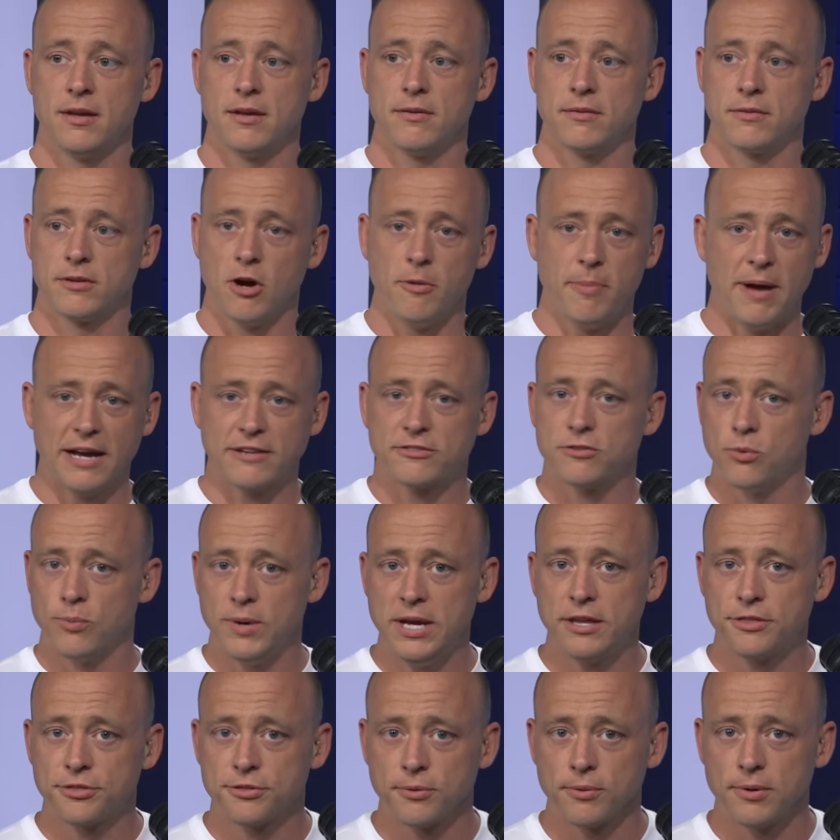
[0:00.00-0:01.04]
Go back to
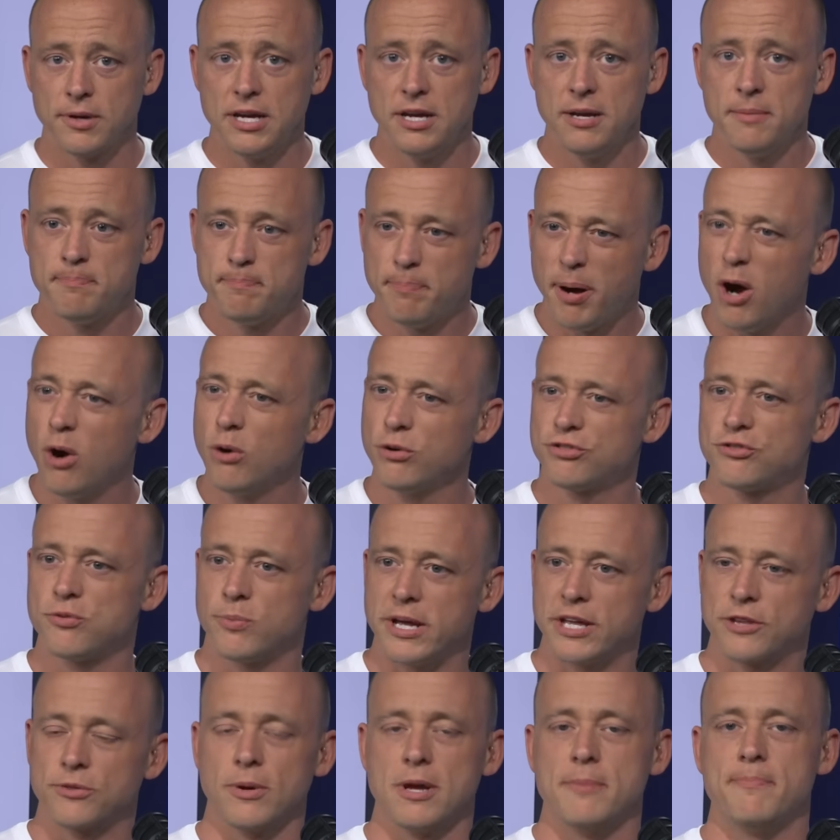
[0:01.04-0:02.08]
week three, post
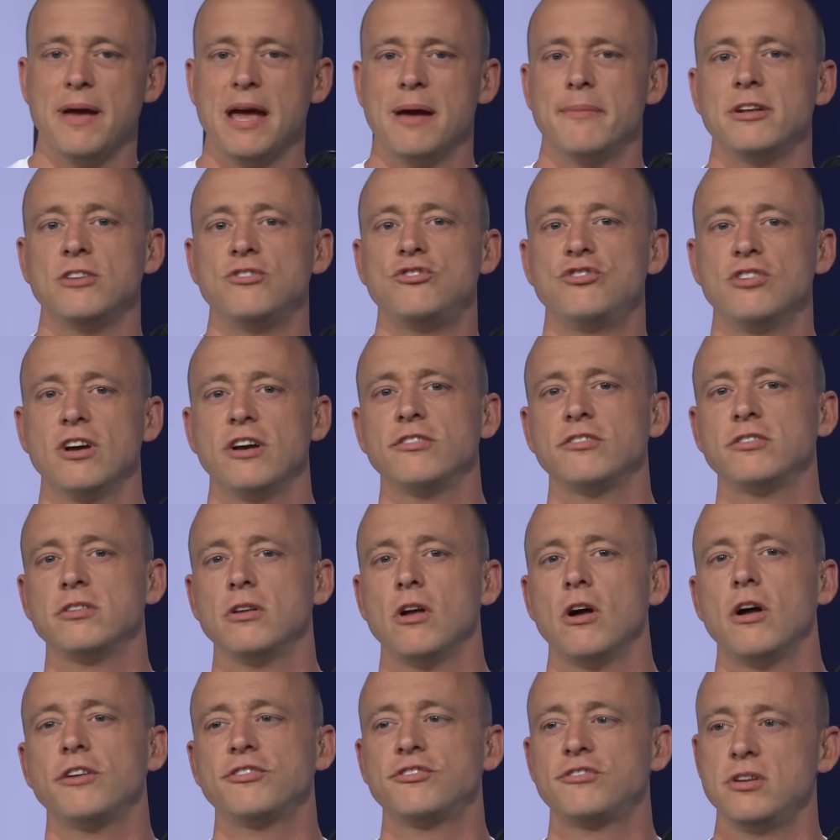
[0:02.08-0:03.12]
week three. Bama just
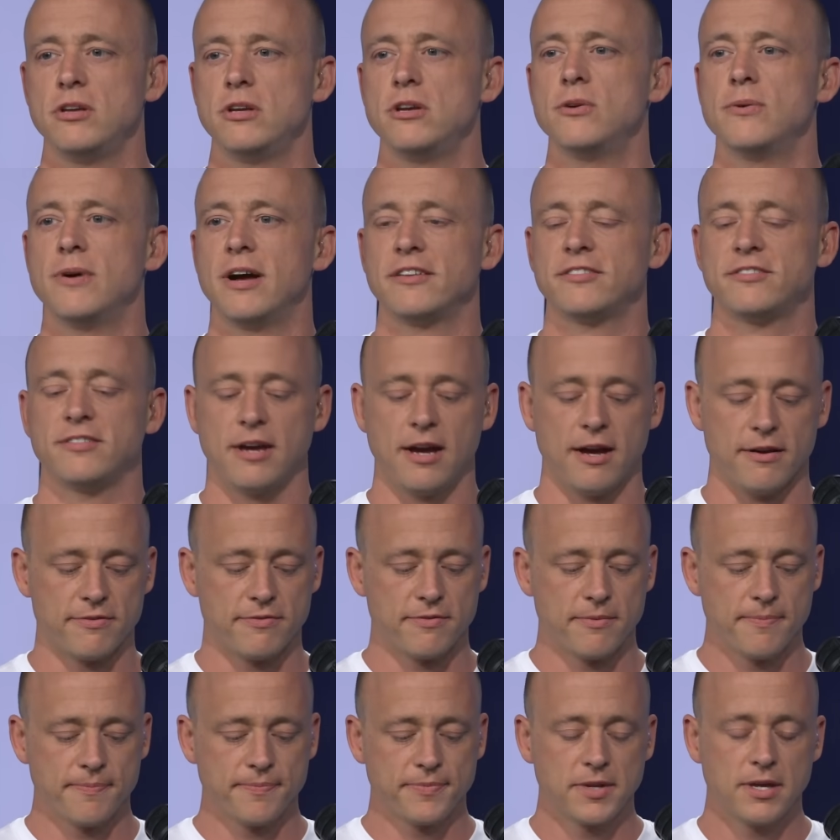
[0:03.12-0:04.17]
lost to USF.
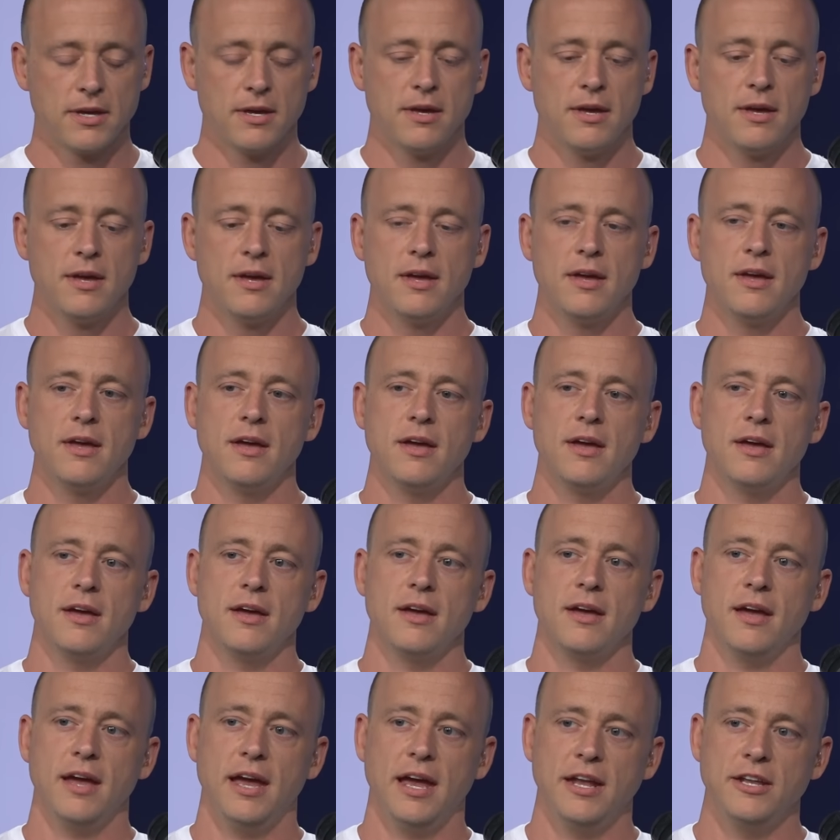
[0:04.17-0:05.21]

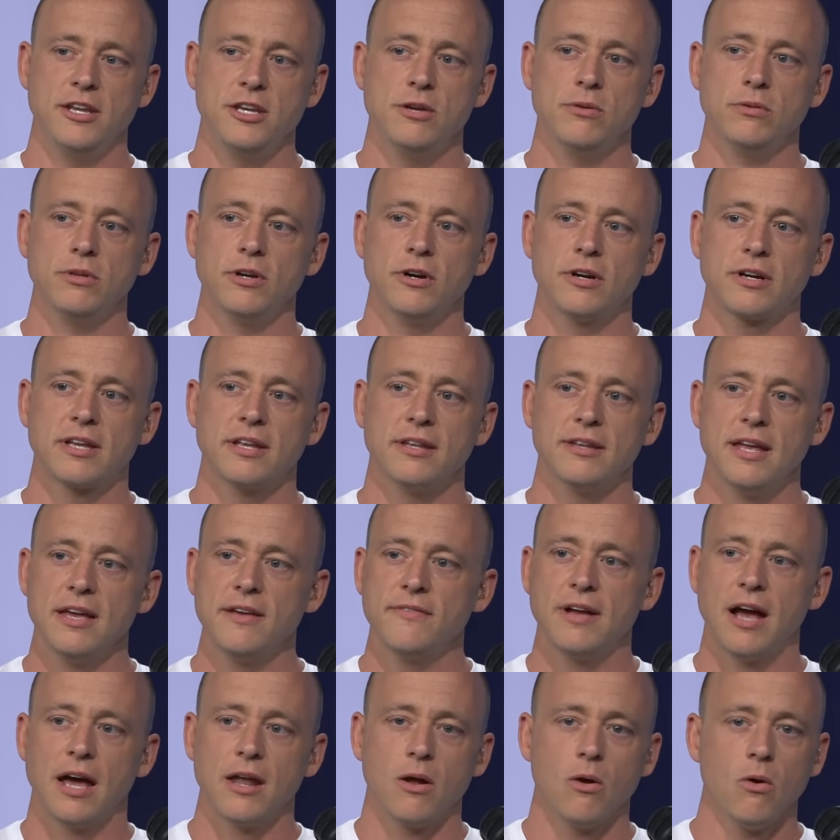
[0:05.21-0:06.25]
And you look, and they've
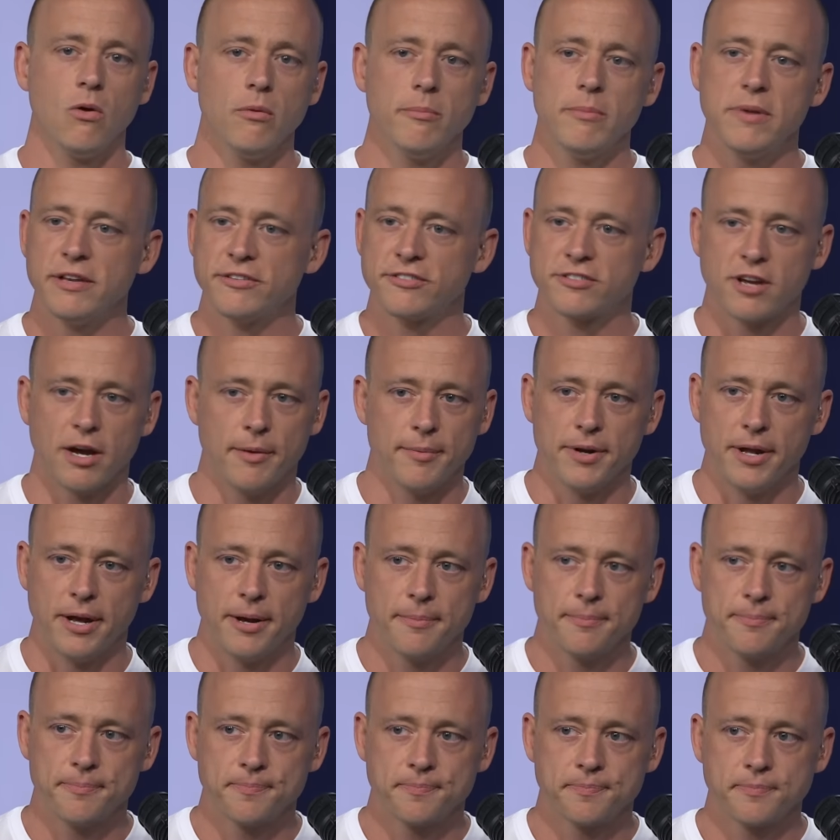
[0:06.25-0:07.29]
got Ole Miss coming
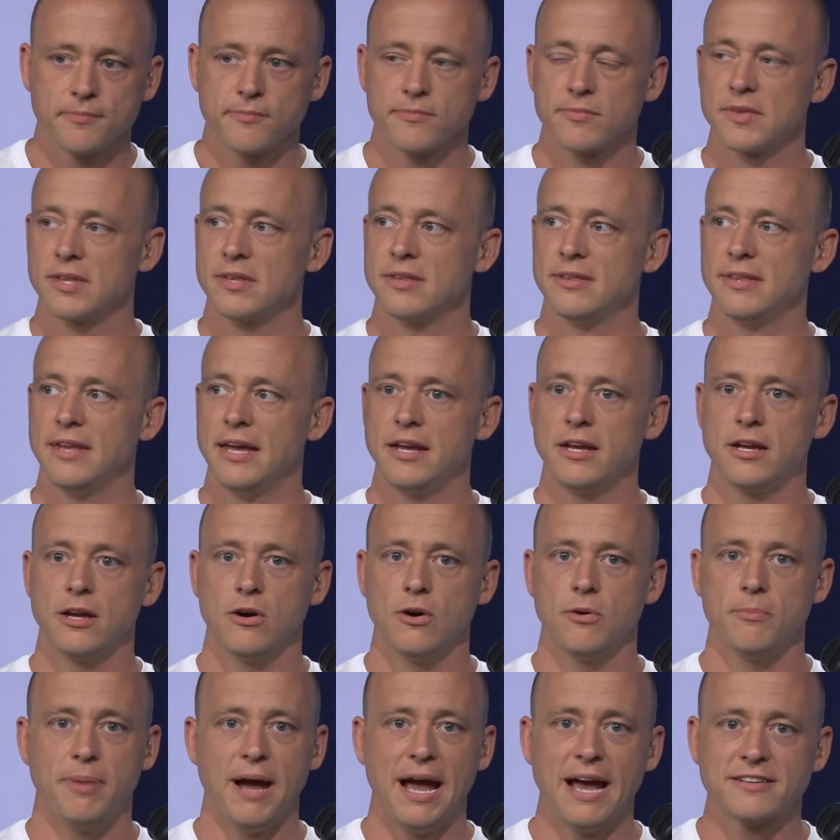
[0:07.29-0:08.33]
up. They
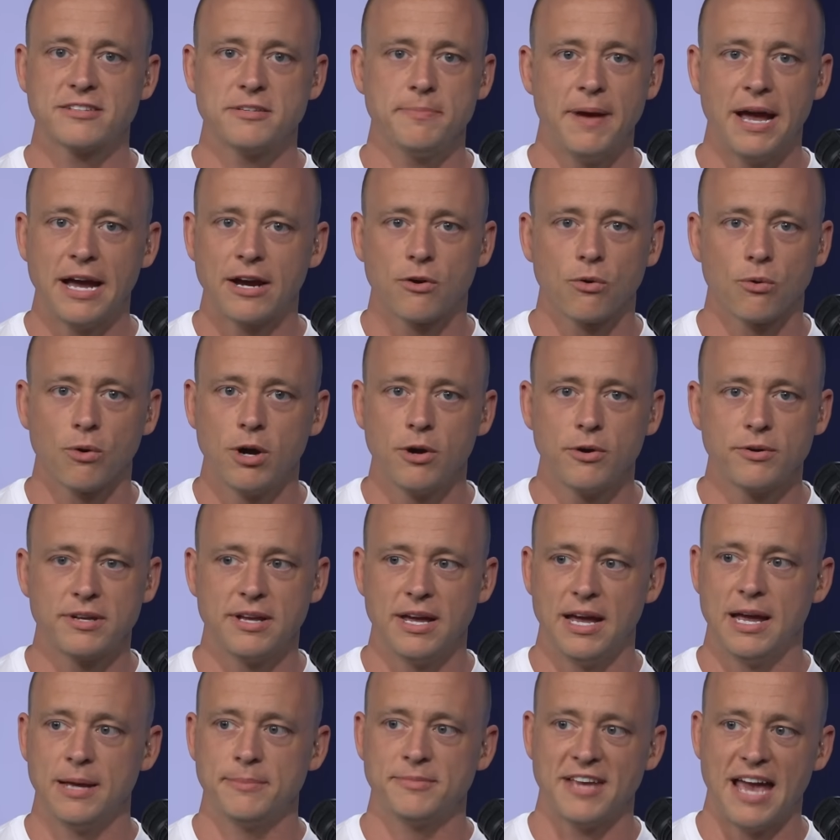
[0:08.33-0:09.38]
go back to back road
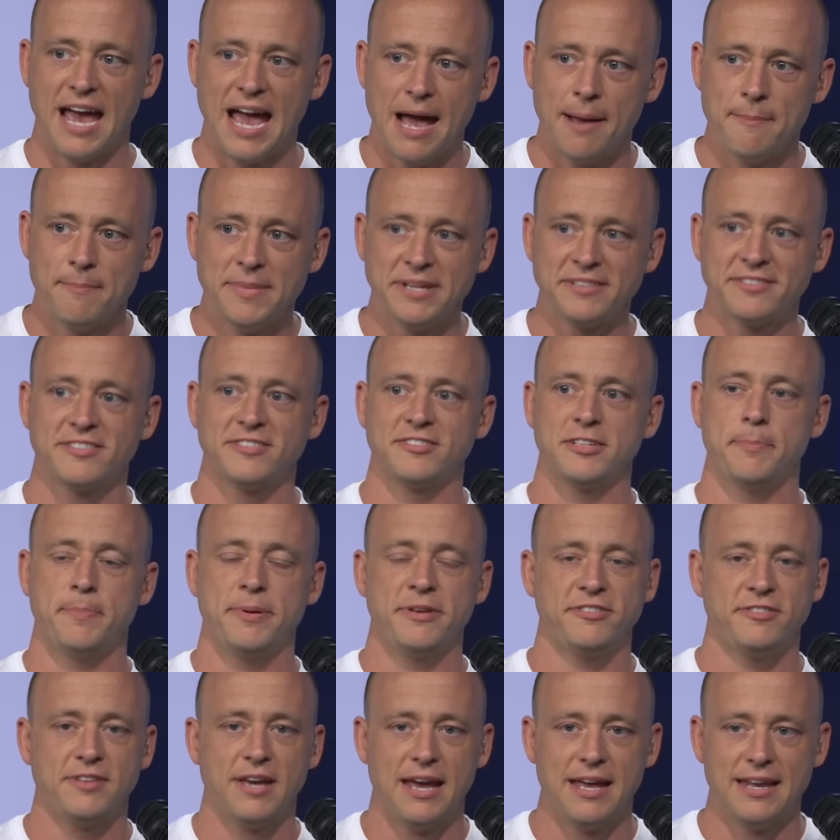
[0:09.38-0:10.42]
games at Mississippi
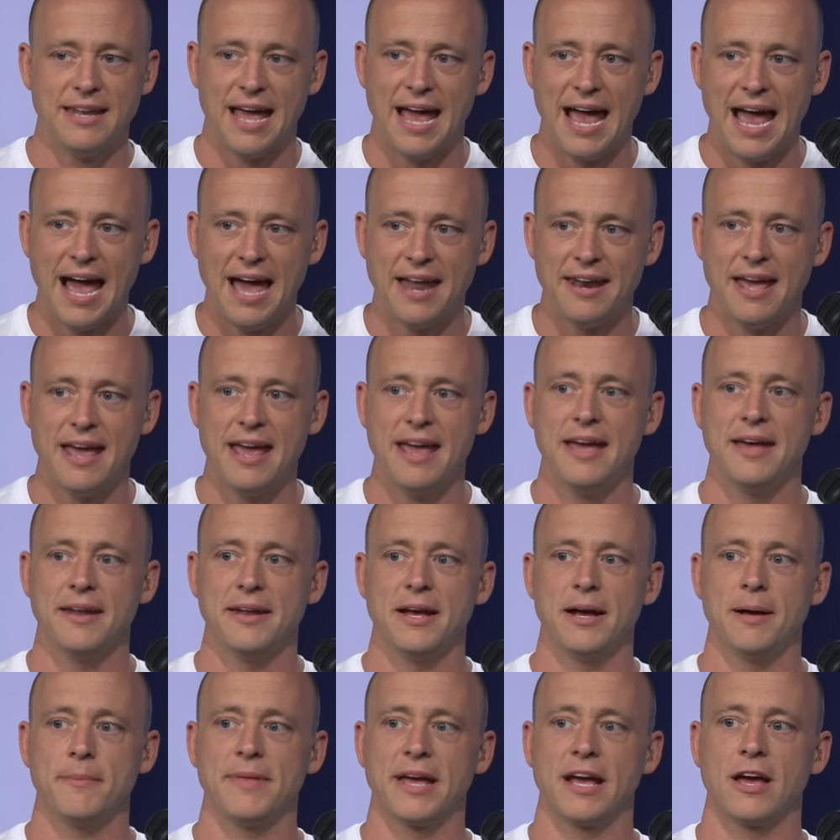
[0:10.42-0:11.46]
State, at
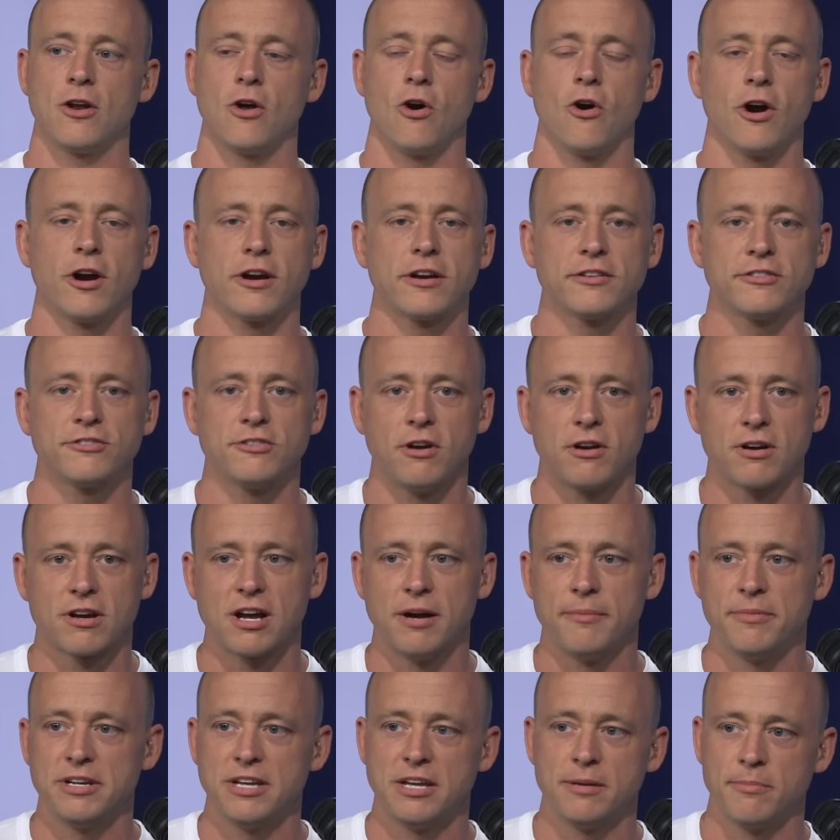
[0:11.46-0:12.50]
A&M. They got Arkansas
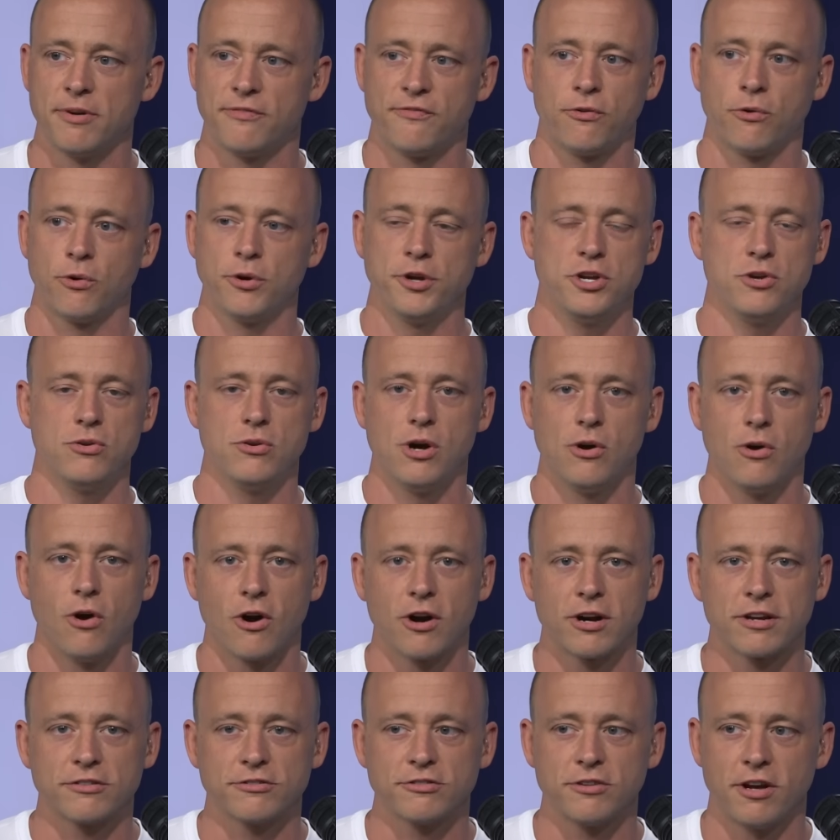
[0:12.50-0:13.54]
coming in before you know
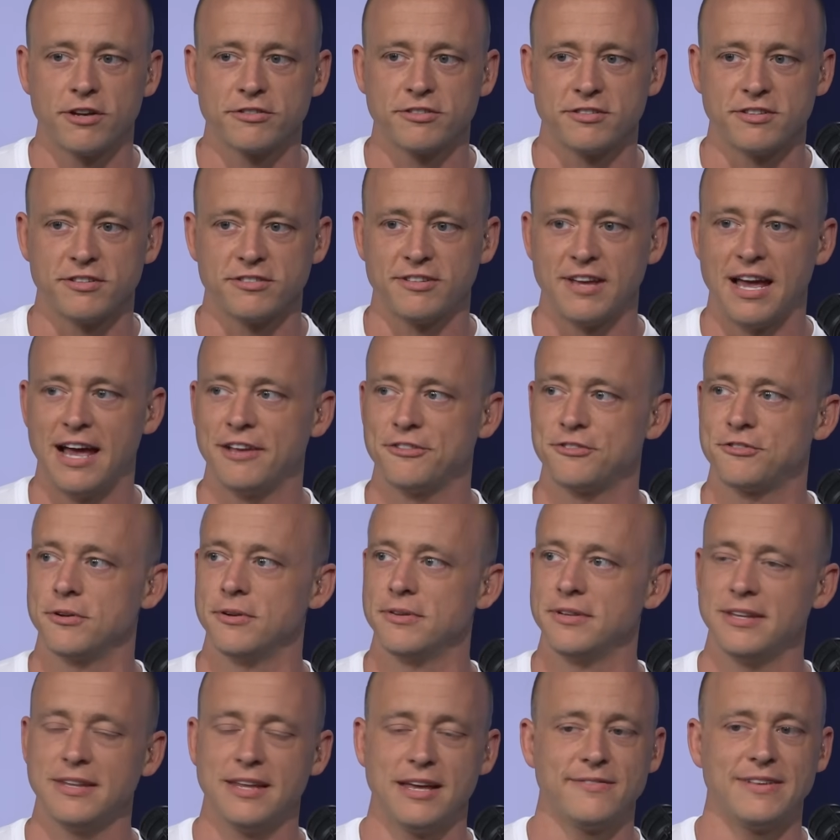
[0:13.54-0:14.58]
Arkansas is a disaster. And
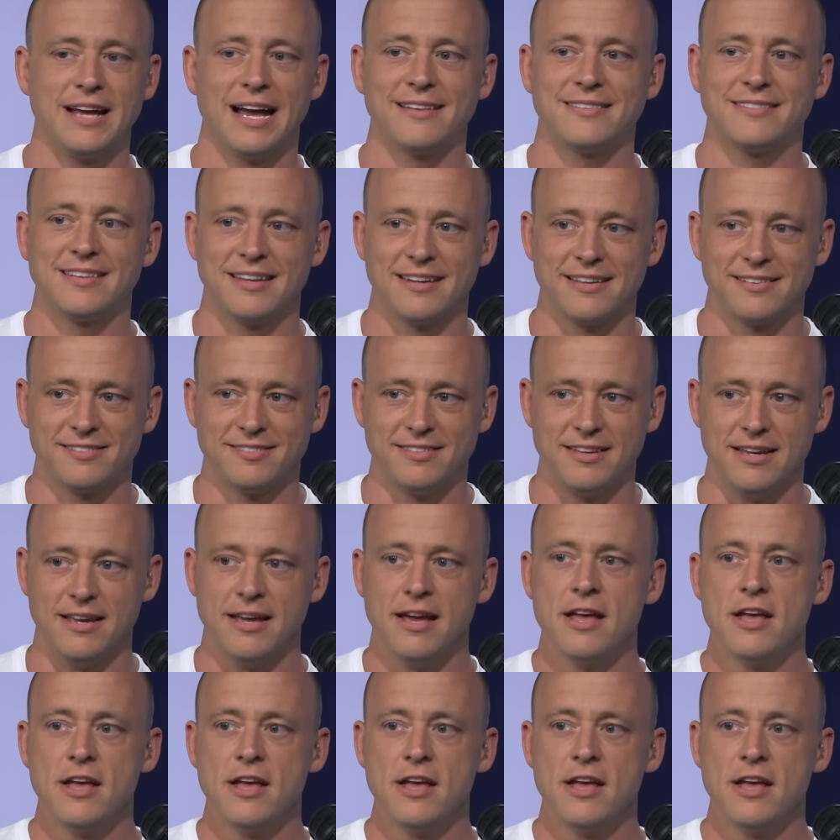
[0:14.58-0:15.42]
then they've got Tennessee.